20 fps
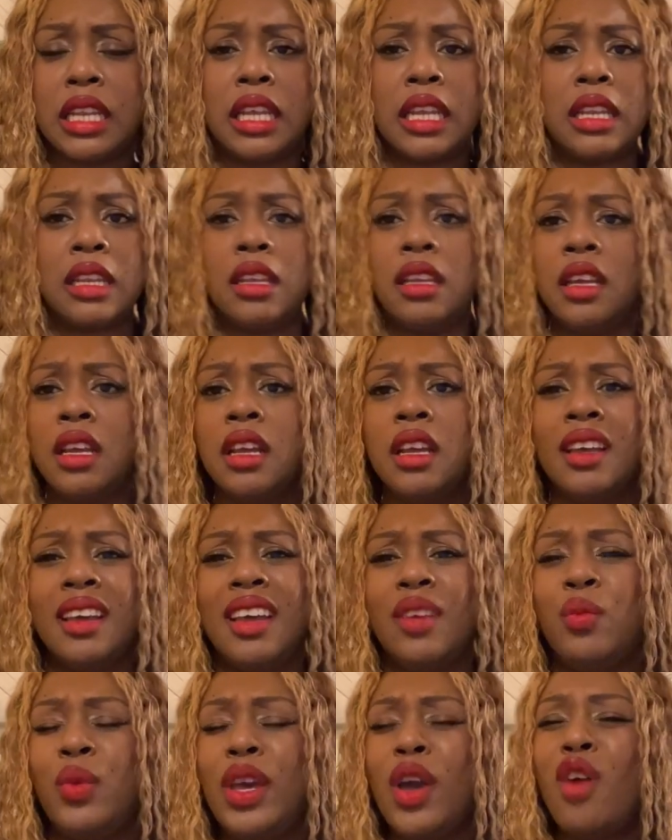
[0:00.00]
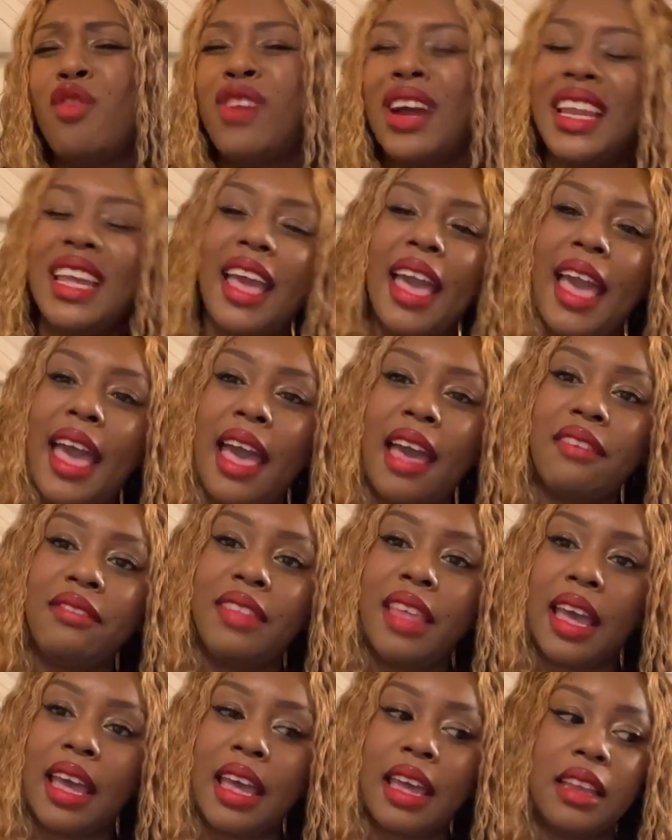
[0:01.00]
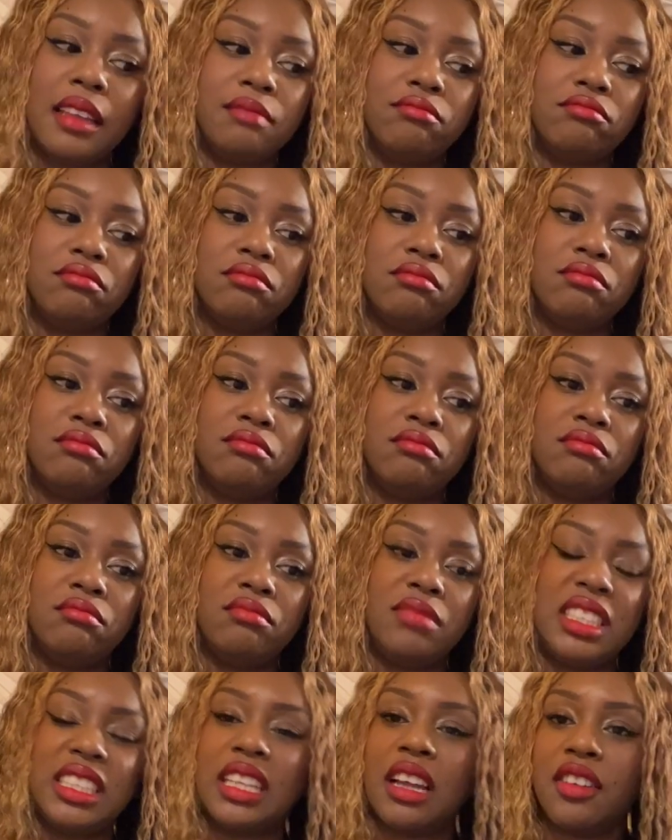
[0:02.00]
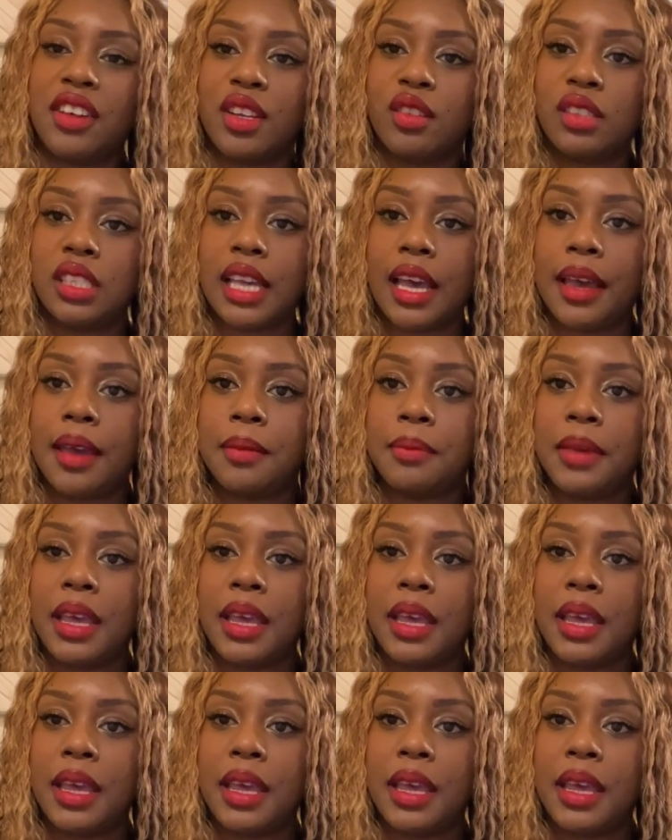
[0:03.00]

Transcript: And we already have that stereotype.